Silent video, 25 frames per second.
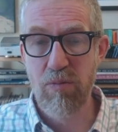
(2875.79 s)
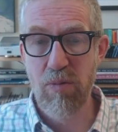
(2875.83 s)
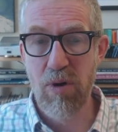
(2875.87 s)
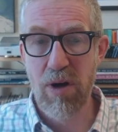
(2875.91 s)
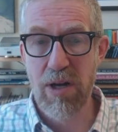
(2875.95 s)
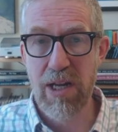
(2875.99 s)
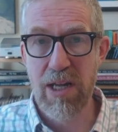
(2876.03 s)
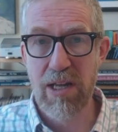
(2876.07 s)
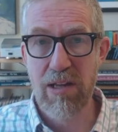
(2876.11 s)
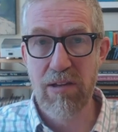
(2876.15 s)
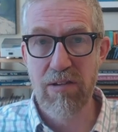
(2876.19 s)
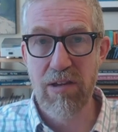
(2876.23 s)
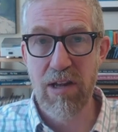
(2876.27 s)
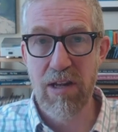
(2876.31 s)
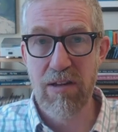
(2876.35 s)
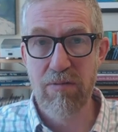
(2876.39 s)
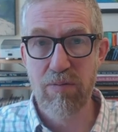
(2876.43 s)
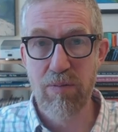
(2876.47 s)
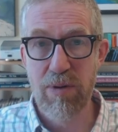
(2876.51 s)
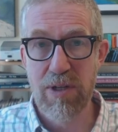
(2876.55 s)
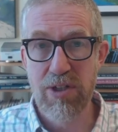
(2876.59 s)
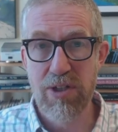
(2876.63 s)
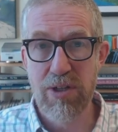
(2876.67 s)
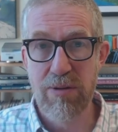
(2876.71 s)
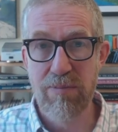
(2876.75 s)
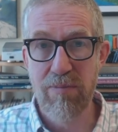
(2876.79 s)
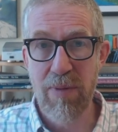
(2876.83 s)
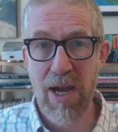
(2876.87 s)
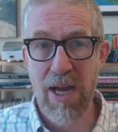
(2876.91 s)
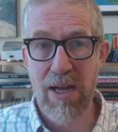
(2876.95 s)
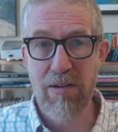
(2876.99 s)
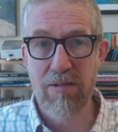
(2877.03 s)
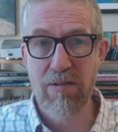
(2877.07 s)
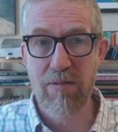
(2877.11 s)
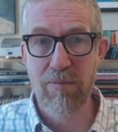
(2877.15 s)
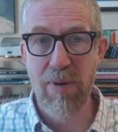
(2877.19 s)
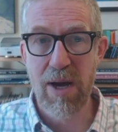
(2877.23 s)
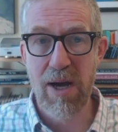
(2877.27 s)
That is, what he
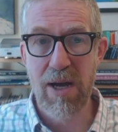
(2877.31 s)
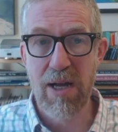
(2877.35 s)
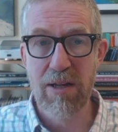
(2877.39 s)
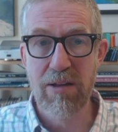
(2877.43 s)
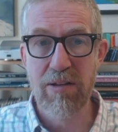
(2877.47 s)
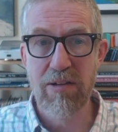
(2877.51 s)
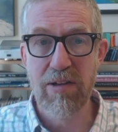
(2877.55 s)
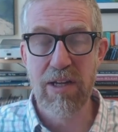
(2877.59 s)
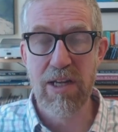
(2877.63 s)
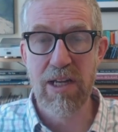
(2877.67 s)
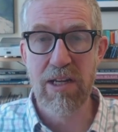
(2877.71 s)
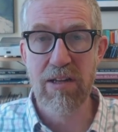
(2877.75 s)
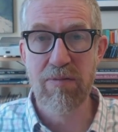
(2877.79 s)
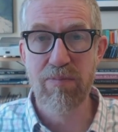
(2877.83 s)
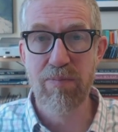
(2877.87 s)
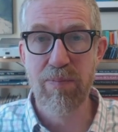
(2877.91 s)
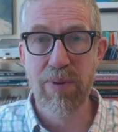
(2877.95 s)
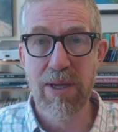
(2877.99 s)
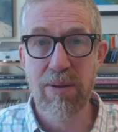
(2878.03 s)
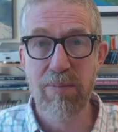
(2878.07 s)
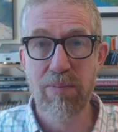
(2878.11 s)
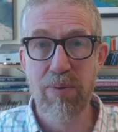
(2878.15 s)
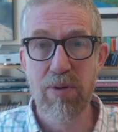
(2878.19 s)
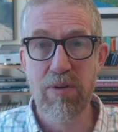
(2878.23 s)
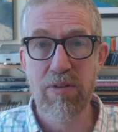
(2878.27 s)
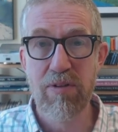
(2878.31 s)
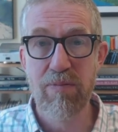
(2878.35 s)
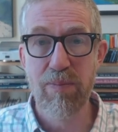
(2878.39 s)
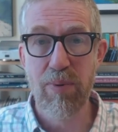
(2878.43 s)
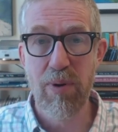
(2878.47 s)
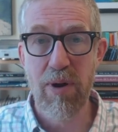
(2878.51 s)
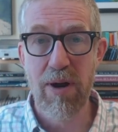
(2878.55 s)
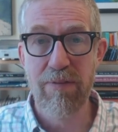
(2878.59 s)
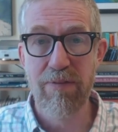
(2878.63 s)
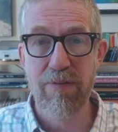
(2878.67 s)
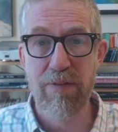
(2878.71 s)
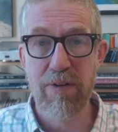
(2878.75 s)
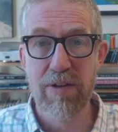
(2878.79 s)
says we should maximize is
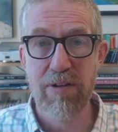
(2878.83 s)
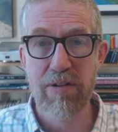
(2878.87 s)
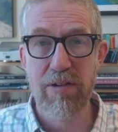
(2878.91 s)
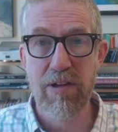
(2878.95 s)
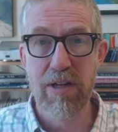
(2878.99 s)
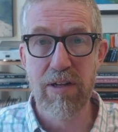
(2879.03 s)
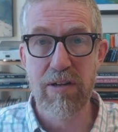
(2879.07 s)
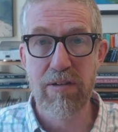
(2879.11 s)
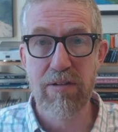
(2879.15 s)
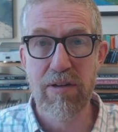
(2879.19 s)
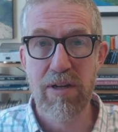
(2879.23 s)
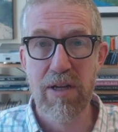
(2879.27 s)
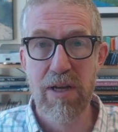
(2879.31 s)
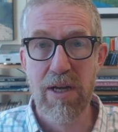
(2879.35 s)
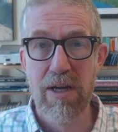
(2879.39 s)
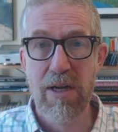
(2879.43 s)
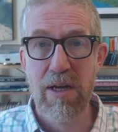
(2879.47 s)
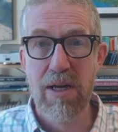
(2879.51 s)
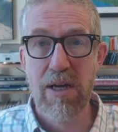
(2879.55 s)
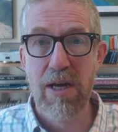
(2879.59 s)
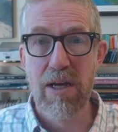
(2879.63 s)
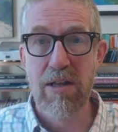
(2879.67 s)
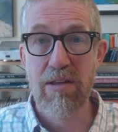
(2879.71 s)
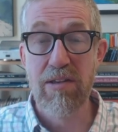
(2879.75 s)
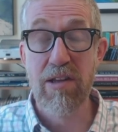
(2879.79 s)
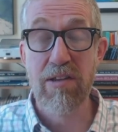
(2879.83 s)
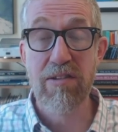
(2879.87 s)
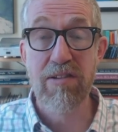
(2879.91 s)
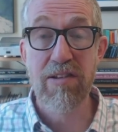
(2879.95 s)
people's preferences,